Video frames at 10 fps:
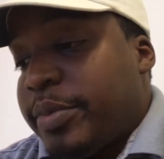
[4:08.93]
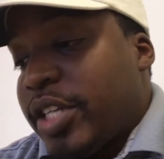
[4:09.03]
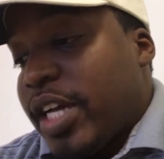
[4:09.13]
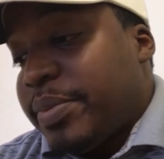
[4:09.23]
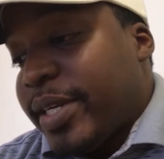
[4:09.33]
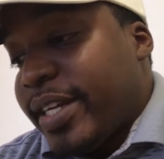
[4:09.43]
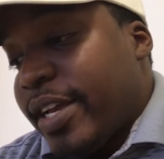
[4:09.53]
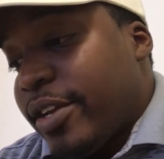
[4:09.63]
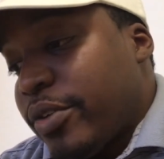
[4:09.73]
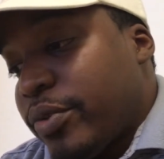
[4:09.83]
Josh
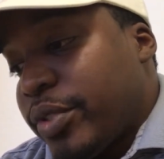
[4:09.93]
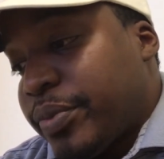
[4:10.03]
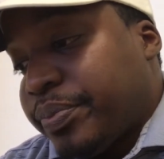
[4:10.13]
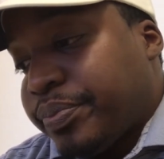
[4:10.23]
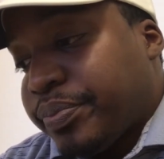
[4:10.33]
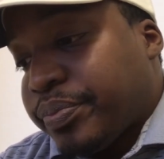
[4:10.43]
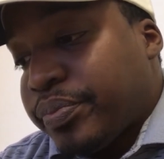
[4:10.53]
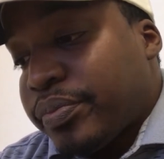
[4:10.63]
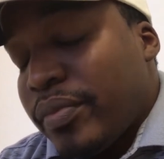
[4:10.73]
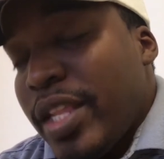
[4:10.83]
McDaniels
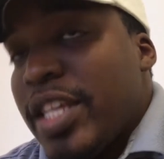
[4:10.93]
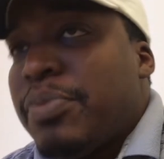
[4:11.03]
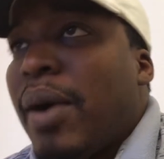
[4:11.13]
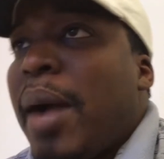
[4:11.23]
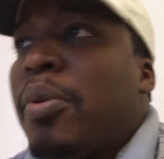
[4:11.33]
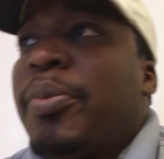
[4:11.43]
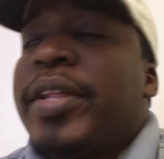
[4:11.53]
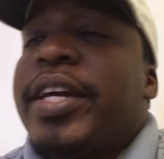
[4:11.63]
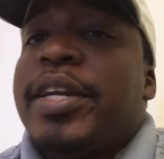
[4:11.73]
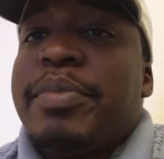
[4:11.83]
is
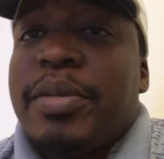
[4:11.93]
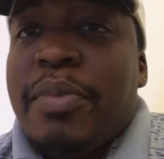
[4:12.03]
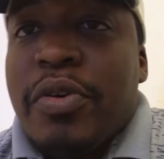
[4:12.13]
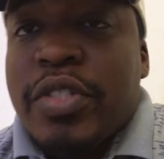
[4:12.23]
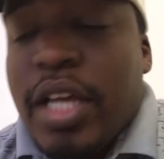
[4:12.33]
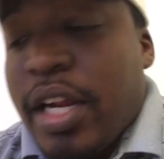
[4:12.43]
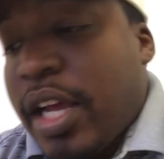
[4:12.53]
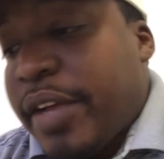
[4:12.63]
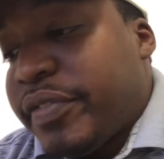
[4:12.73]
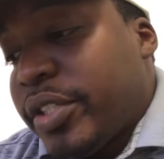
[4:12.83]
probably going to be the most
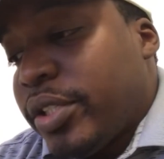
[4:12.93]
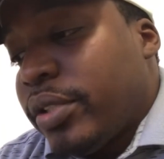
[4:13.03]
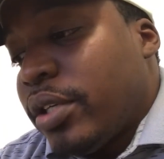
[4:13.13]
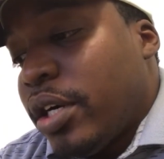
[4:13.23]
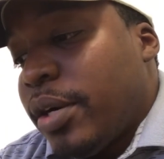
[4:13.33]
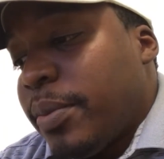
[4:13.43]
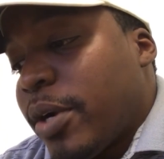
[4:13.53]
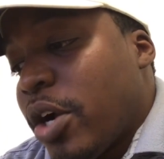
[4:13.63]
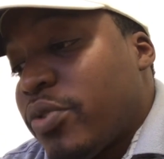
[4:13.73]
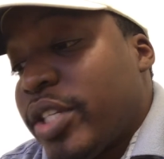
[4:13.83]
sought-after
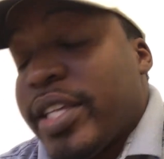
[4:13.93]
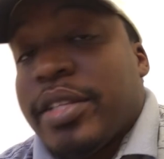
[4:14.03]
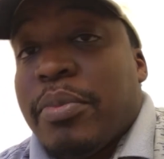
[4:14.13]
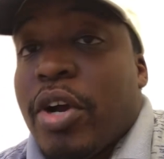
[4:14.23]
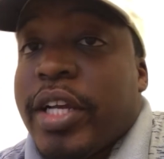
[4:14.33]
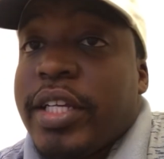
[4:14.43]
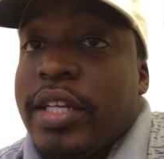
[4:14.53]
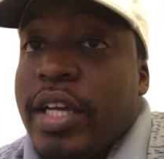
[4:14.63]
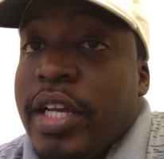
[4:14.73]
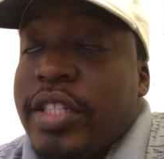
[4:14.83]
coach to hit the
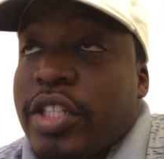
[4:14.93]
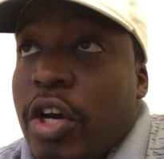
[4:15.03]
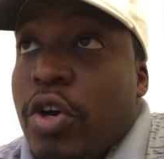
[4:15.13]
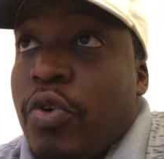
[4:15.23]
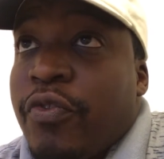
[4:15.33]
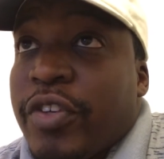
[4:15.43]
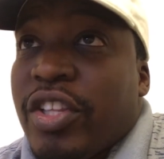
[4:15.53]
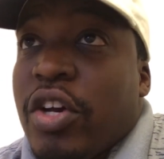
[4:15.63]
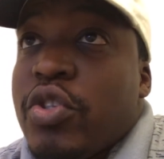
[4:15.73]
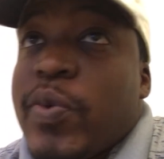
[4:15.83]
market. So for
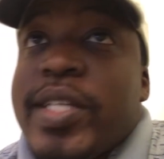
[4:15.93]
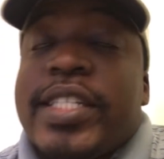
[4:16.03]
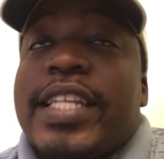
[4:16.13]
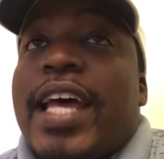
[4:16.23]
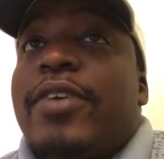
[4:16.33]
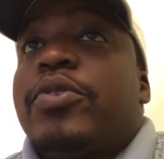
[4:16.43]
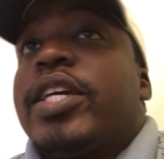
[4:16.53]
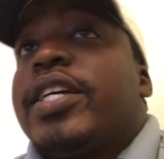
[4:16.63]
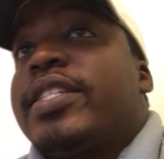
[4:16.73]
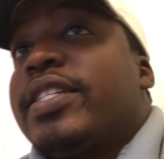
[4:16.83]
those reasons, I don't
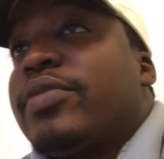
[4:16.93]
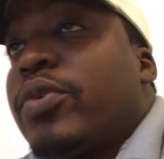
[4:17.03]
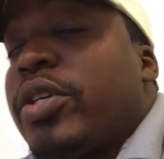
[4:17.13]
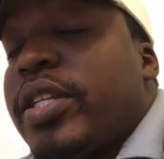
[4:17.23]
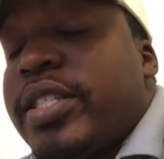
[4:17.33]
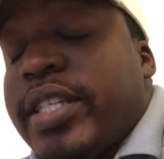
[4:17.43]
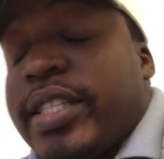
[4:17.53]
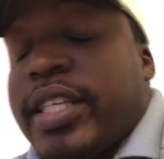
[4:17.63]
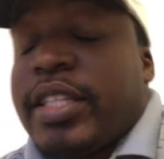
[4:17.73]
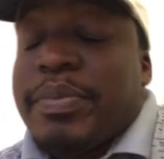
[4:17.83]
think it's as
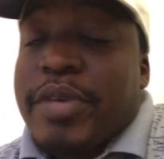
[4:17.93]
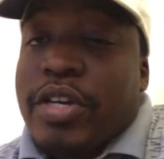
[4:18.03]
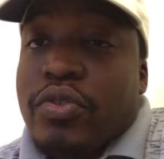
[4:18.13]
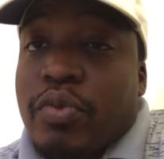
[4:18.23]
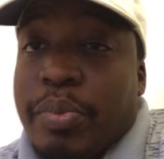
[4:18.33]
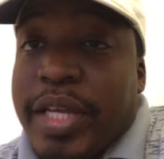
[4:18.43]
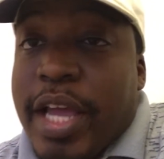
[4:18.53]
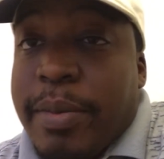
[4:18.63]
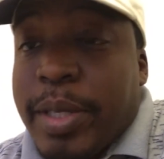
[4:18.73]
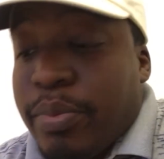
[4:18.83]
realistic that the Bengals will
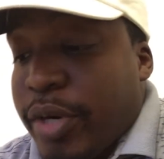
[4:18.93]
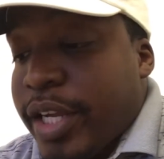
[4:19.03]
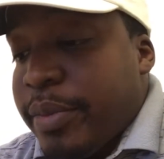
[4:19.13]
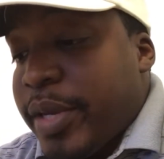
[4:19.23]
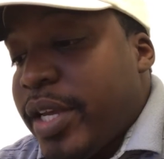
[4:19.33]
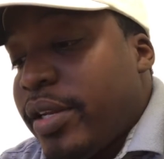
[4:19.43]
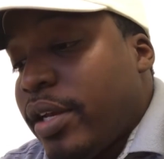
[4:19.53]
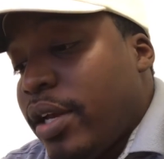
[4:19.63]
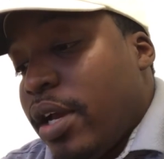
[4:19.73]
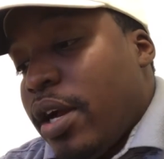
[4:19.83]
be able to bring him in.
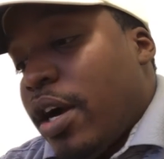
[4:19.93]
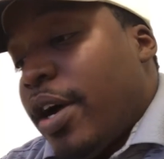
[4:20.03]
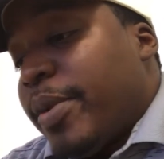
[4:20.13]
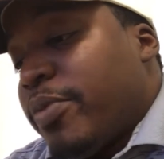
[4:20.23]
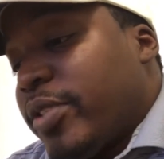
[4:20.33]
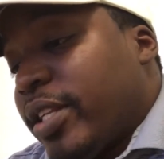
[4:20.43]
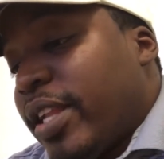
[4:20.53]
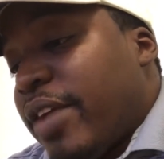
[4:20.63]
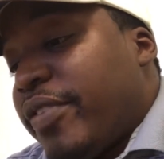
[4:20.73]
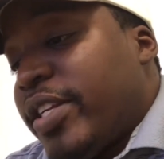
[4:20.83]
He was
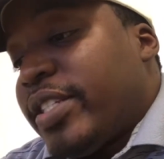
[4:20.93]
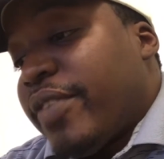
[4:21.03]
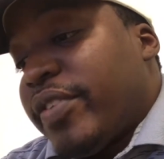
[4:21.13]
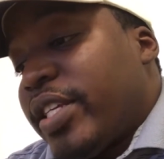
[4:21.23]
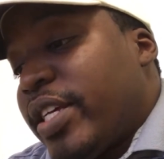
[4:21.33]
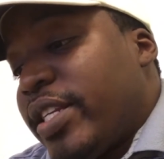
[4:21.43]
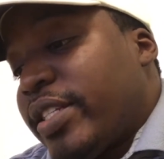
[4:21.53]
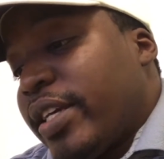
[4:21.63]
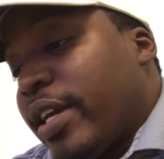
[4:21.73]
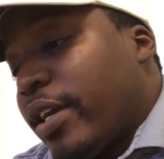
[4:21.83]
11-17
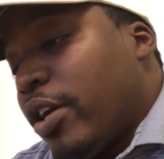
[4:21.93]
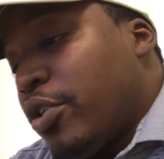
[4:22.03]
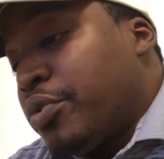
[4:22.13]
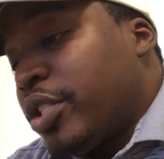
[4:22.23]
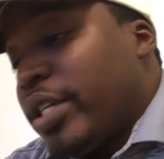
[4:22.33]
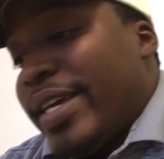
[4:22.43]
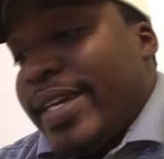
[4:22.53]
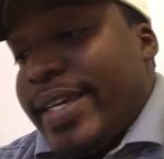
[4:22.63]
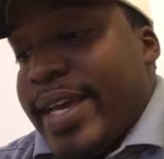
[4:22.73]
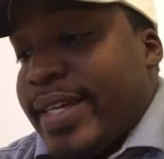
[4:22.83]
as a head coach.
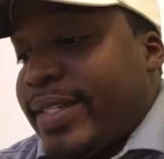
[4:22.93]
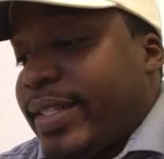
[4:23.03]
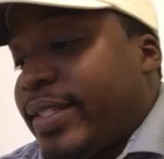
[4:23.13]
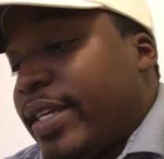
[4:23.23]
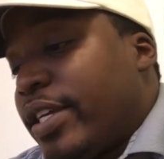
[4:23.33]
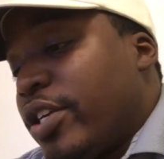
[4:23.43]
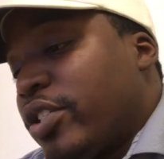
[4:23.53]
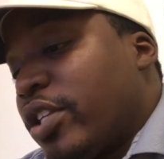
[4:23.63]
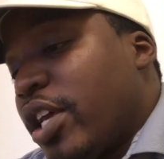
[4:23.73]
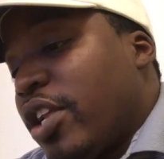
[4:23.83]
He has 16
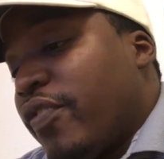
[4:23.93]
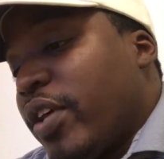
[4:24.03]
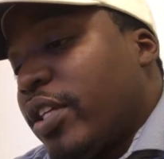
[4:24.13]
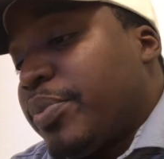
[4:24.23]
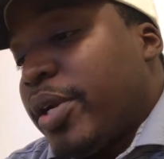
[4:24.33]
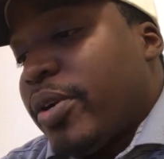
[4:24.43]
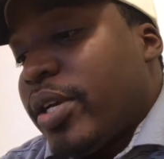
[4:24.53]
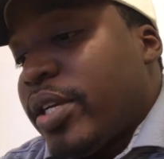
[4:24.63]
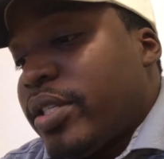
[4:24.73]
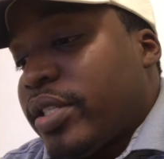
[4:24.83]
years of NFL
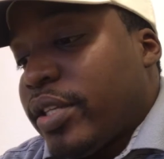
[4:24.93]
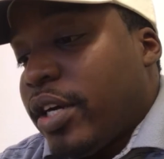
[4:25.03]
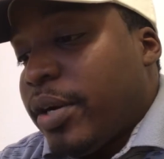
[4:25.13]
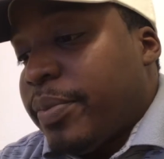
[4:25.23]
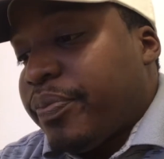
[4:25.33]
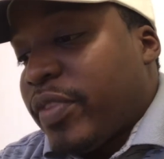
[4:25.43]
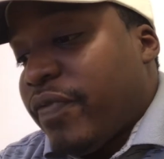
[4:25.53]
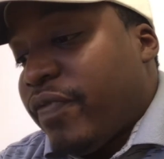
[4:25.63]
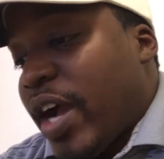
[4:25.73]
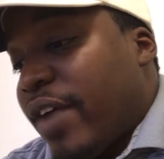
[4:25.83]
experience,
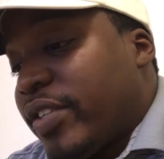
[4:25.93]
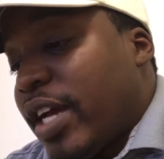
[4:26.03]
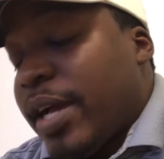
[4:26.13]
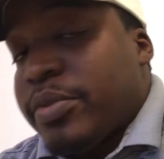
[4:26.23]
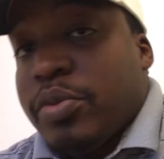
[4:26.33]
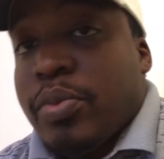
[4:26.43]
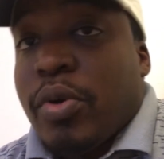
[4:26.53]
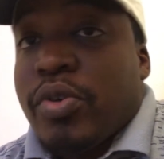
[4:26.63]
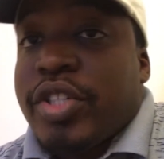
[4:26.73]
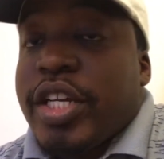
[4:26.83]
5-time Super
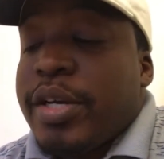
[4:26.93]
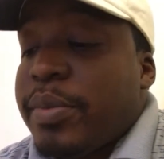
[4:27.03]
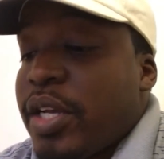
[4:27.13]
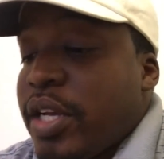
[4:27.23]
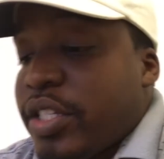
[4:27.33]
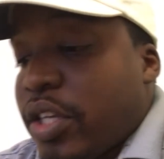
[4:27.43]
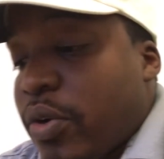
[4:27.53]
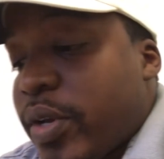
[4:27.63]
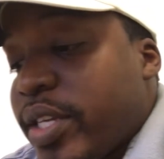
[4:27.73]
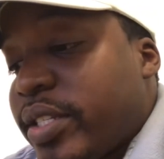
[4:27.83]
Bowl champ.
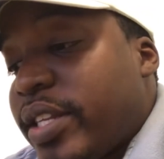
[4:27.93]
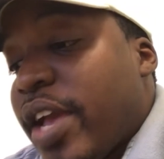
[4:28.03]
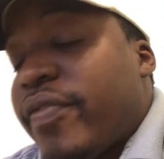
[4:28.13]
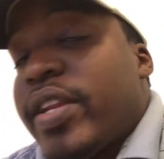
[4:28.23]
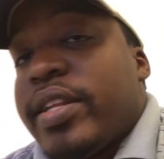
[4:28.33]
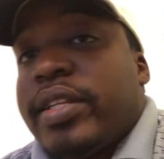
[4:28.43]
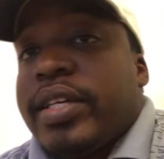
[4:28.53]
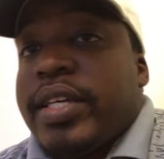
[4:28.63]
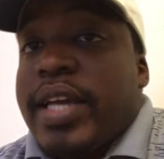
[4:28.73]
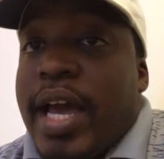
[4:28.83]
So he's
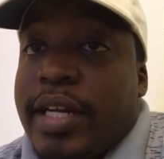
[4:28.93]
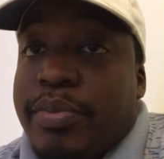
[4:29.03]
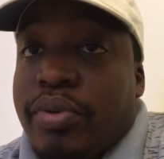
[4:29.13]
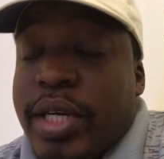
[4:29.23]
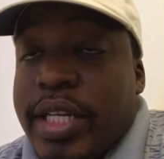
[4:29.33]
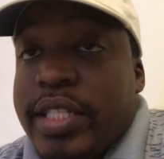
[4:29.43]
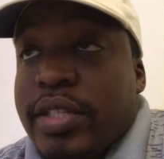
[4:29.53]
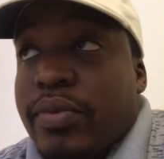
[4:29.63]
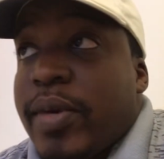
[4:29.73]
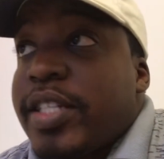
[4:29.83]
definitely got a pretty
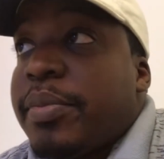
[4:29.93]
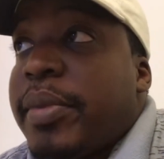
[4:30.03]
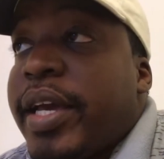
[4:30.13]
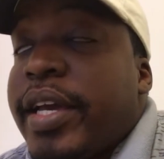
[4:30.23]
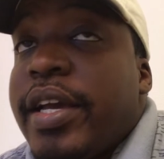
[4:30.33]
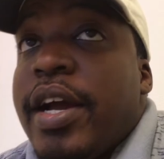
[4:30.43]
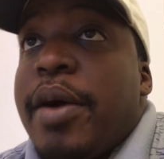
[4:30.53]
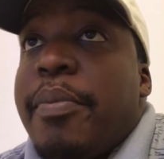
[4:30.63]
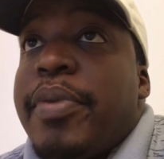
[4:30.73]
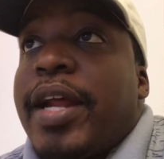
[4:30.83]
decent resume.
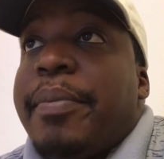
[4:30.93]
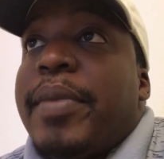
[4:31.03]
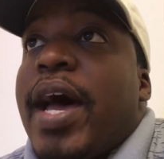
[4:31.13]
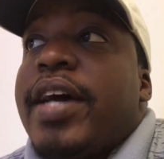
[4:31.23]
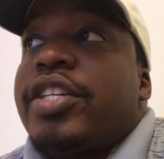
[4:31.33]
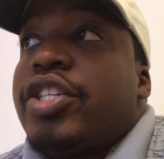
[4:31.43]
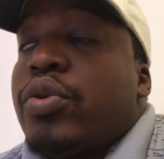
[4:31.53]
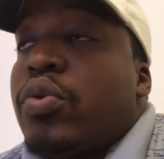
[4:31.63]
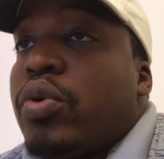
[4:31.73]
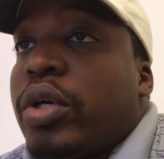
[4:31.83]
But I'm not
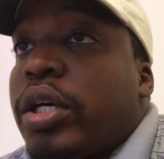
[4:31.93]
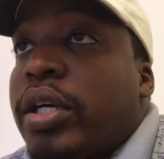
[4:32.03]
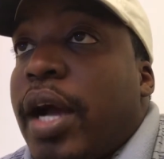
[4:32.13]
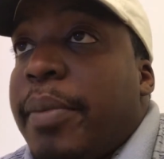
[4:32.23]
sure,